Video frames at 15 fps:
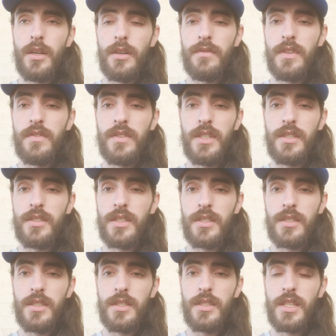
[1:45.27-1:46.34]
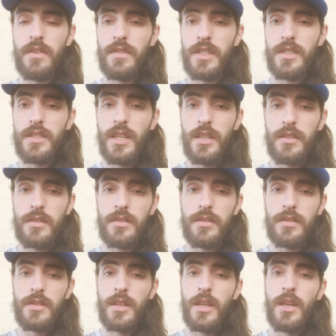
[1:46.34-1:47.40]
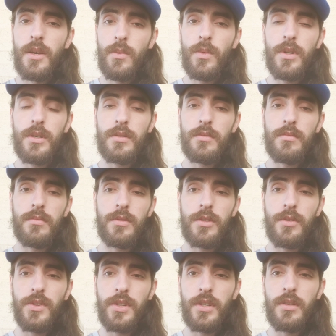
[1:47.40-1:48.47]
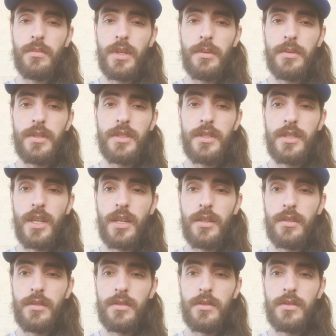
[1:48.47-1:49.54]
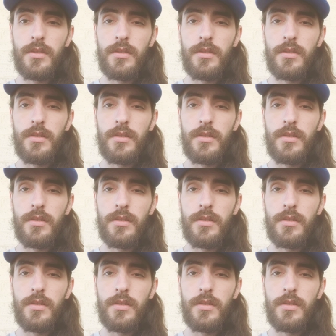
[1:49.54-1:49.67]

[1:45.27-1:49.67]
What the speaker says: 50, 60, 70 cents, well, you're only going to be able to send,